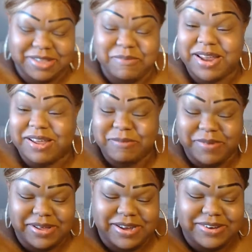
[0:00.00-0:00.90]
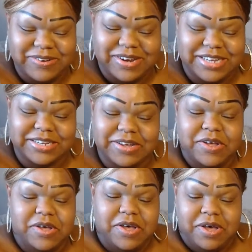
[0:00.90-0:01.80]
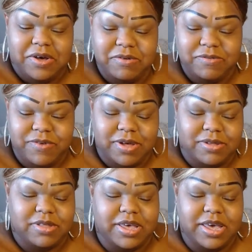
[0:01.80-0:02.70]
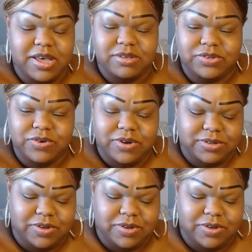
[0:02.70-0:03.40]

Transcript: Nobody up in here doing this shit. Who the King of Swords?